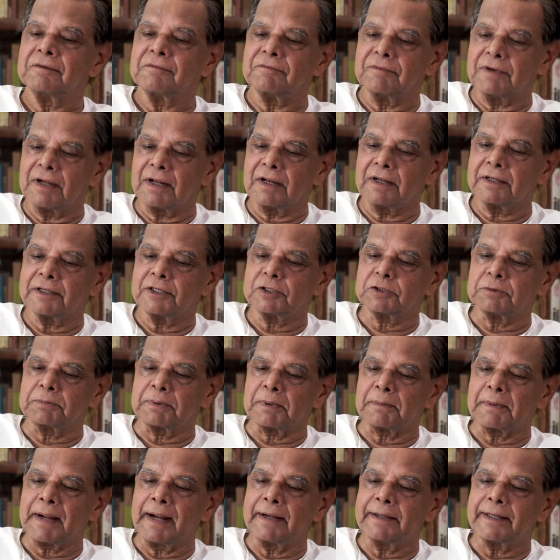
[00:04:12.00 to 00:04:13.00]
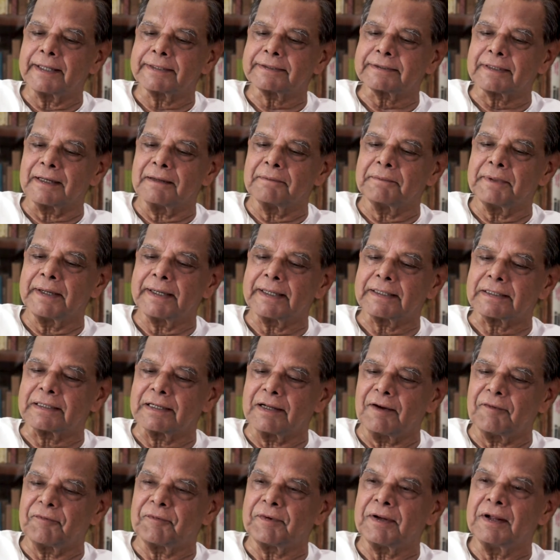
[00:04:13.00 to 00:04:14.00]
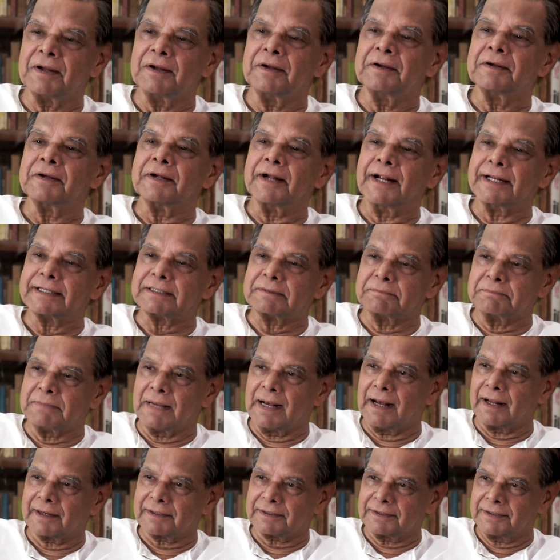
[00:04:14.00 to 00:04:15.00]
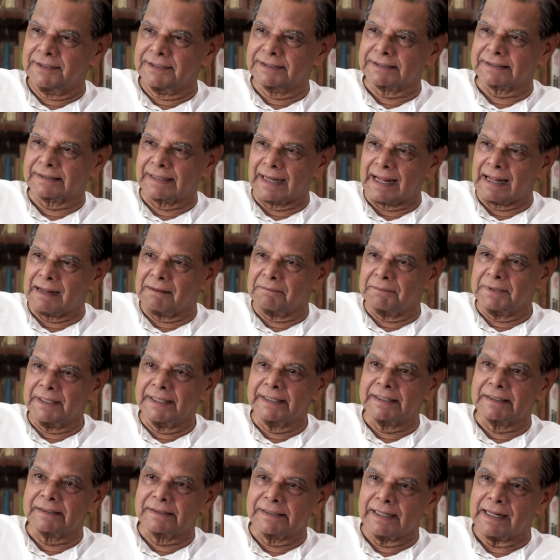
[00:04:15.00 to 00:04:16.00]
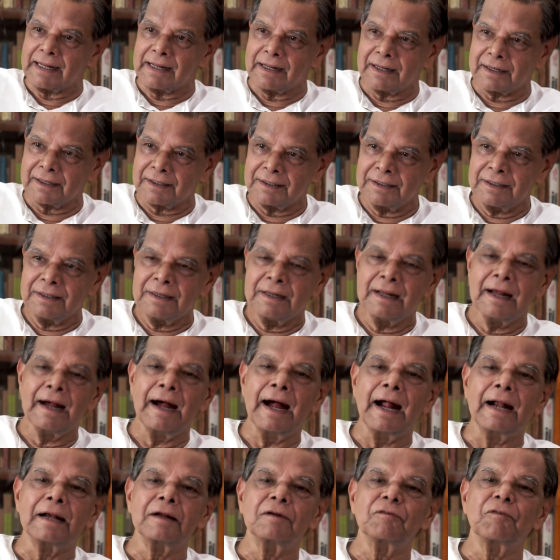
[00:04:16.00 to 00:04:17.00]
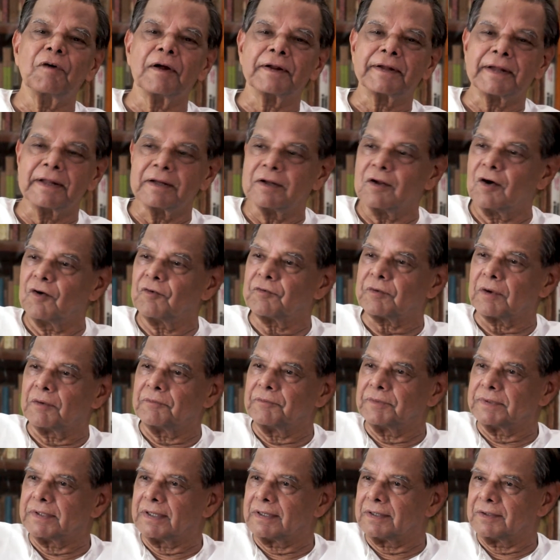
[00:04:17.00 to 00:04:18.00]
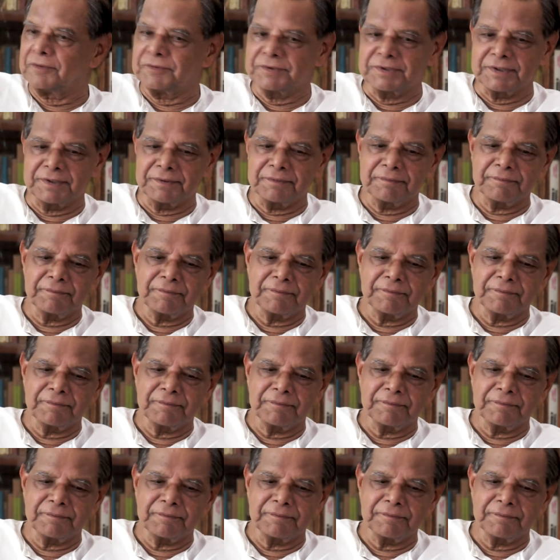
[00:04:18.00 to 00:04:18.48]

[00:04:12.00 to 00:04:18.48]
Well, the supermind has come, it has left its mark, its stamp, it is there and working now from within, you see.